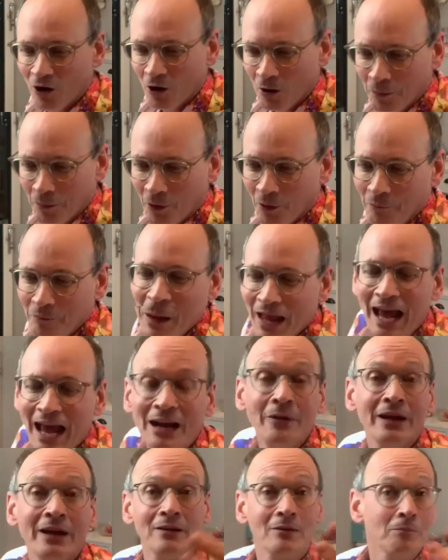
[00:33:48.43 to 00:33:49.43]
But
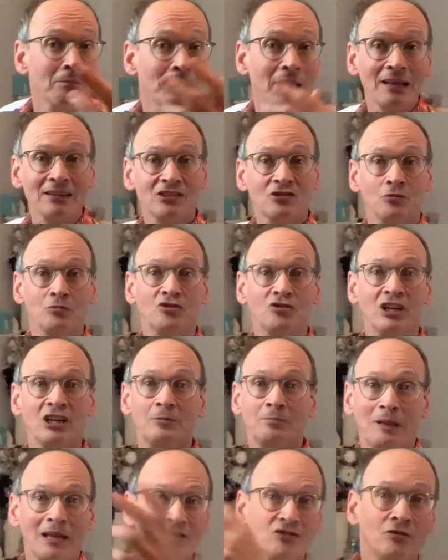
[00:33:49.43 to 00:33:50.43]
anyway, plant some seeds,
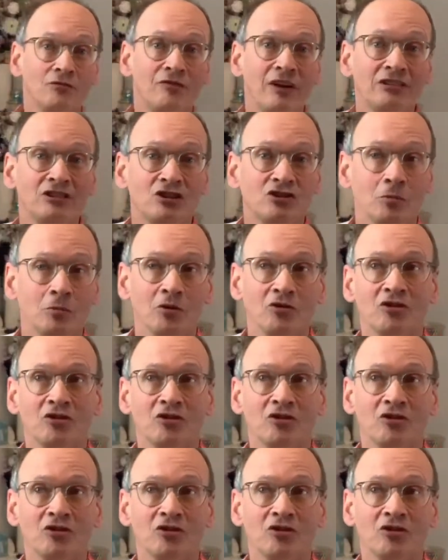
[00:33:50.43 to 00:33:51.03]
plant some vegetables.